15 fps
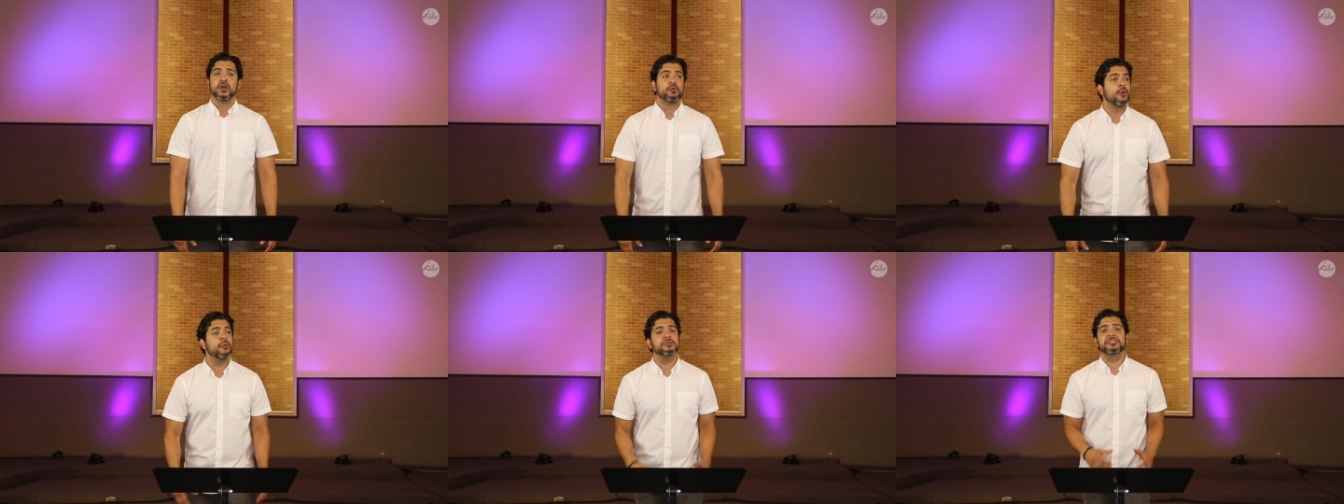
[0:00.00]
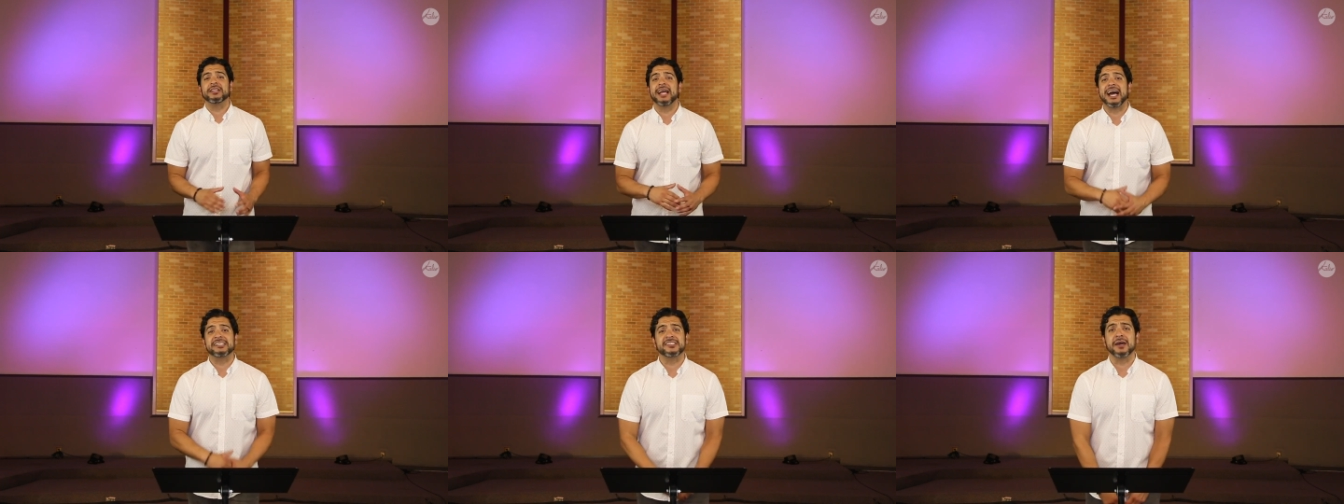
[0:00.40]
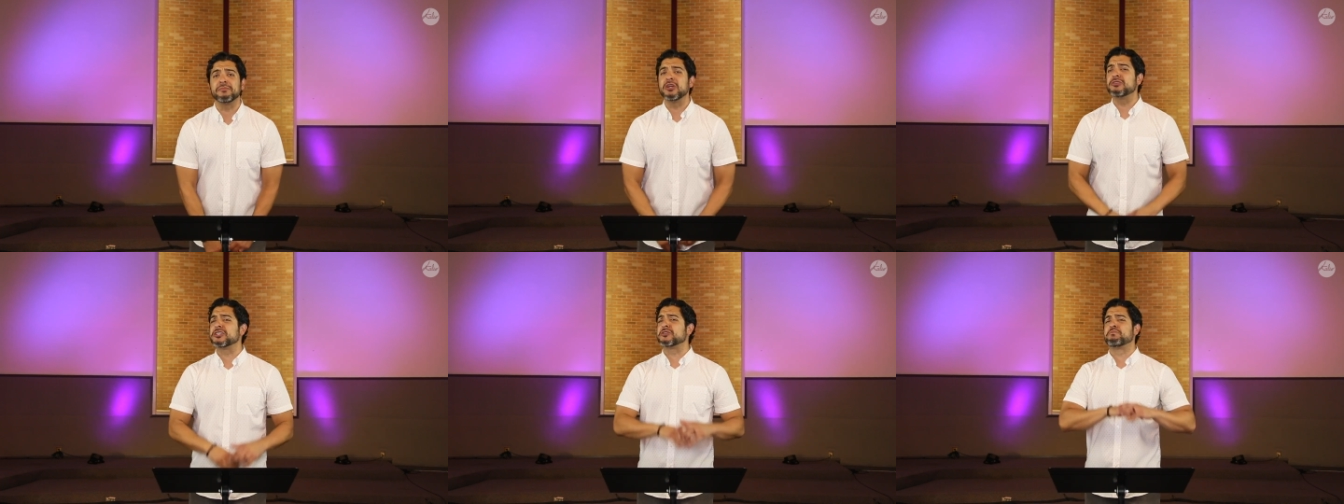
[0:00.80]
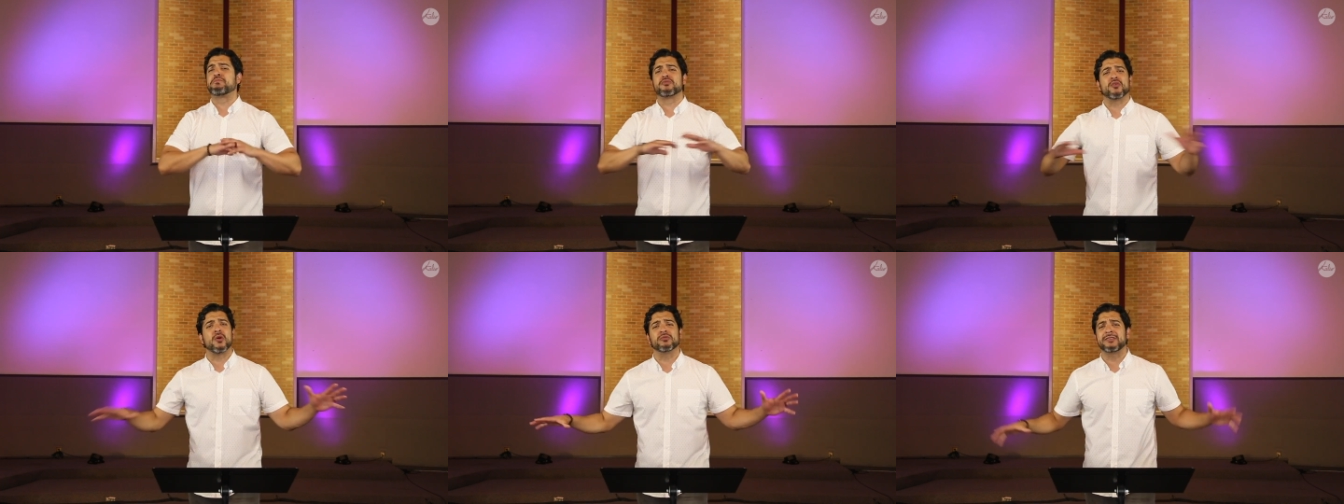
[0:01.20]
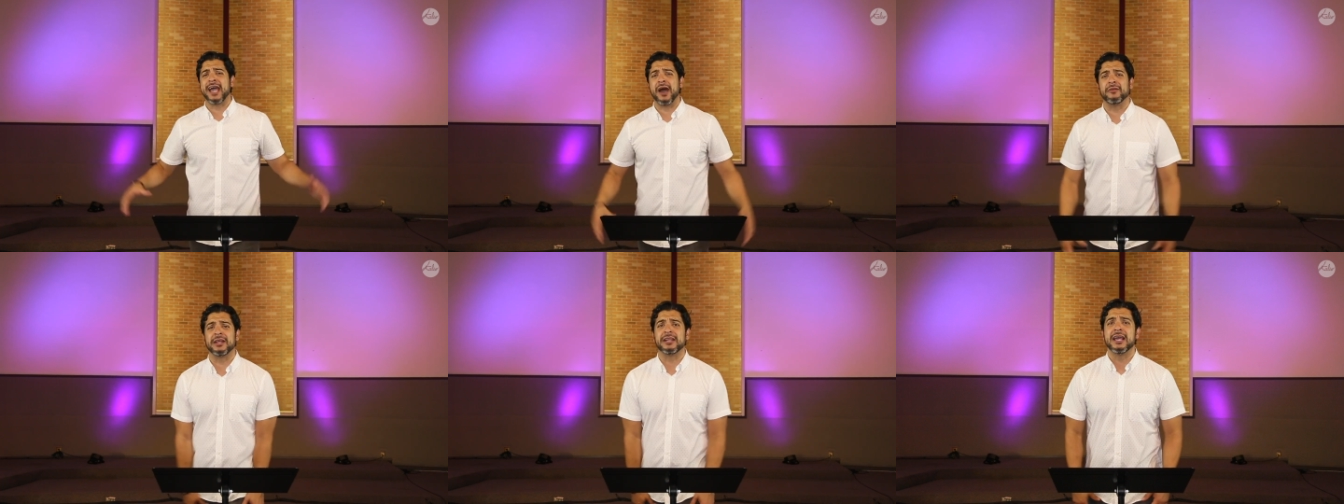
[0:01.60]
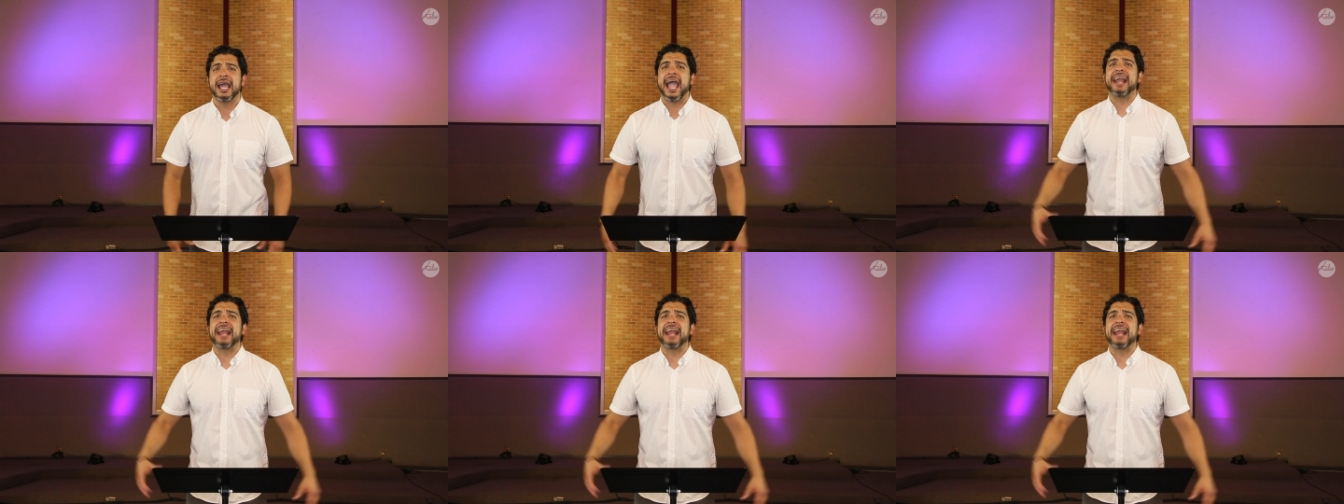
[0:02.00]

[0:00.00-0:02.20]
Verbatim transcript: When was the last time you just broke down and,